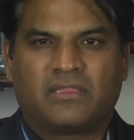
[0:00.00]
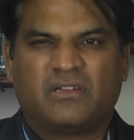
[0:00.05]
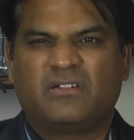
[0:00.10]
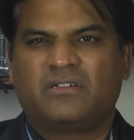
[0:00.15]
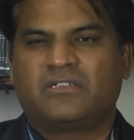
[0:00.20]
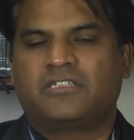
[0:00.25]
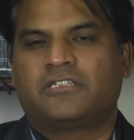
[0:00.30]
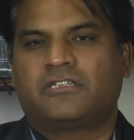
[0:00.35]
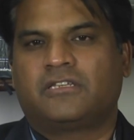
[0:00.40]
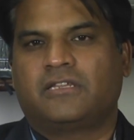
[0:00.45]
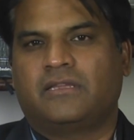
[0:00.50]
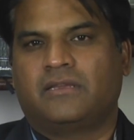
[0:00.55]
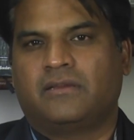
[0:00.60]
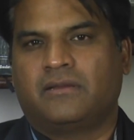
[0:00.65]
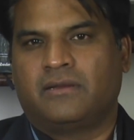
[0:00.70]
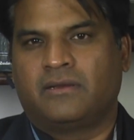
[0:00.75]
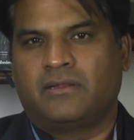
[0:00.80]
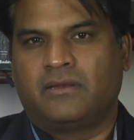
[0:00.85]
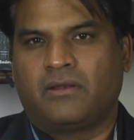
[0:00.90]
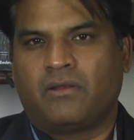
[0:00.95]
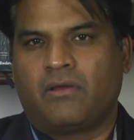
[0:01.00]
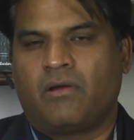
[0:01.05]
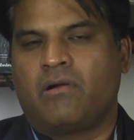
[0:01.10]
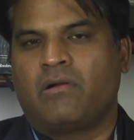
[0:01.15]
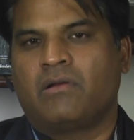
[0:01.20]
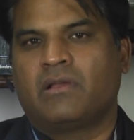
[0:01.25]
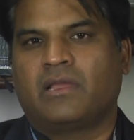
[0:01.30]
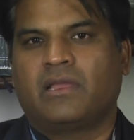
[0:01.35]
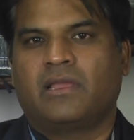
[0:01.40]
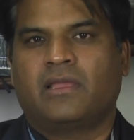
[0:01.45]
thirsty, a
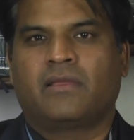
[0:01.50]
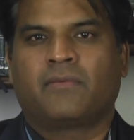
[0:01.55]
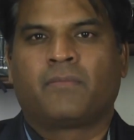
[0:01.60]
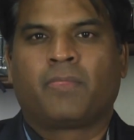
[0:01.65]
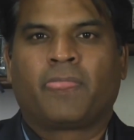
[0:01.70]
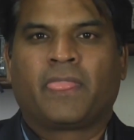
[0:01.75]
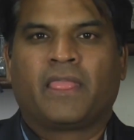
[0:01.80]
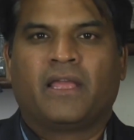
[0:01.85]
longing,